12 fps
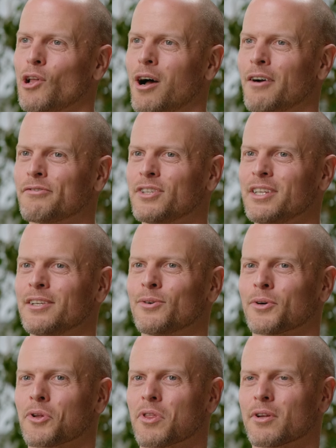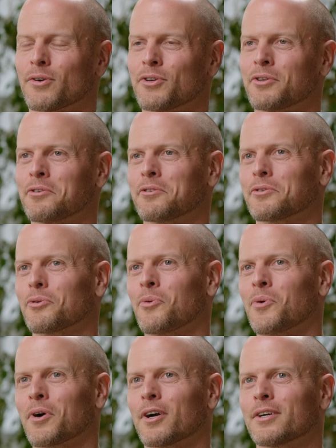lofty or ethereal
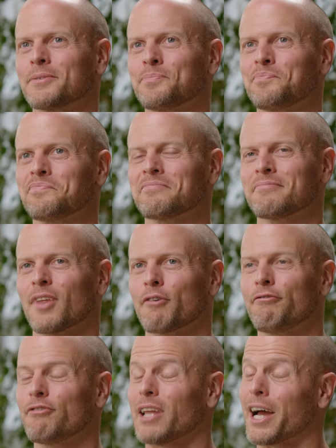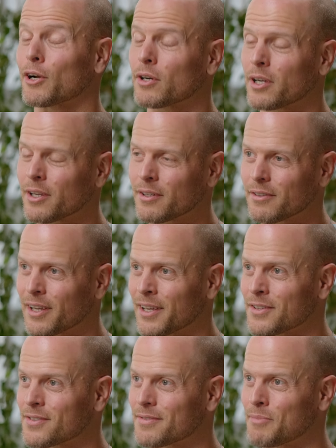or flattering
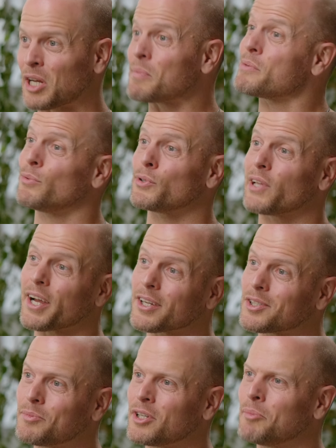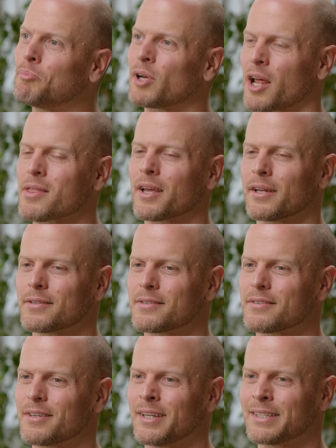as many people would like it to be, but I think
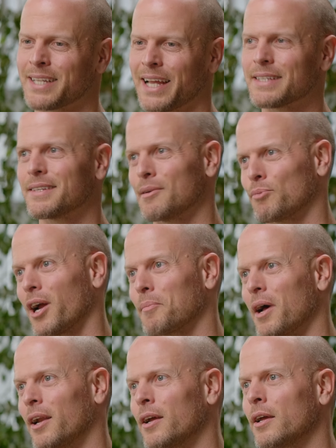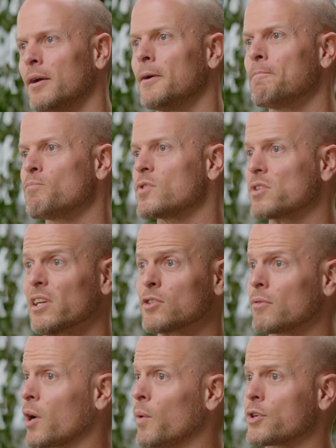it's intensely pragmatic. So
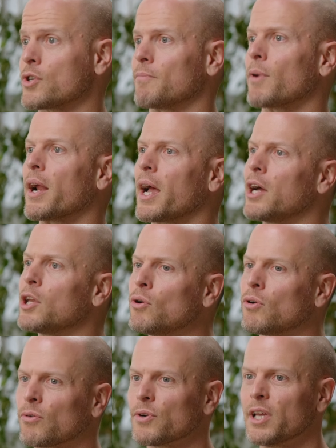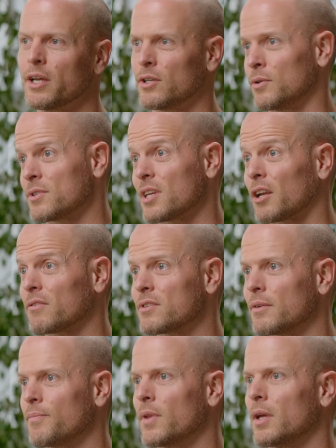that's the right question, right? How do you create new
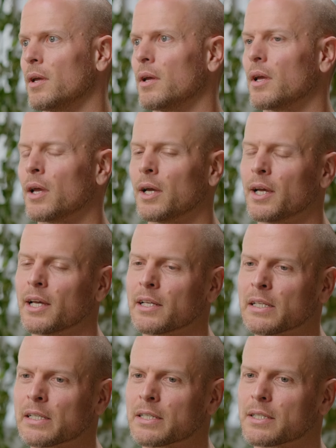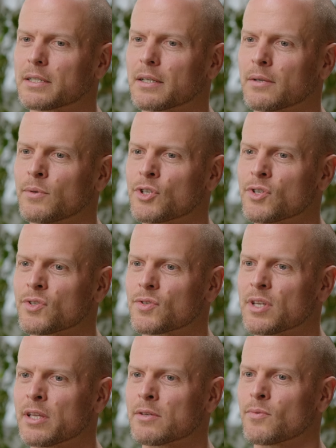incentives? And which
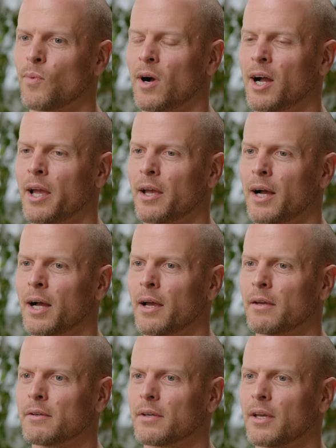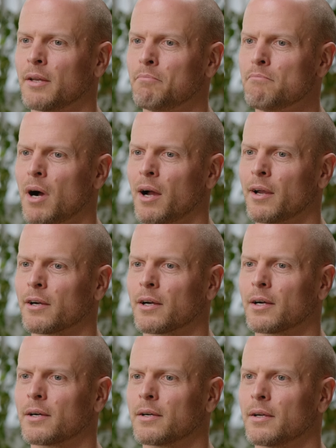is is why I
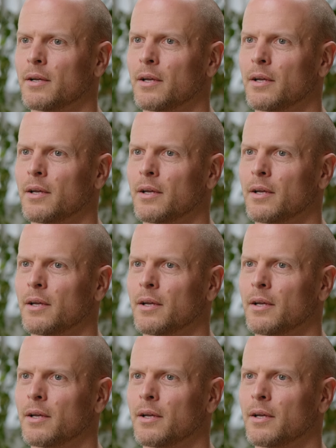admire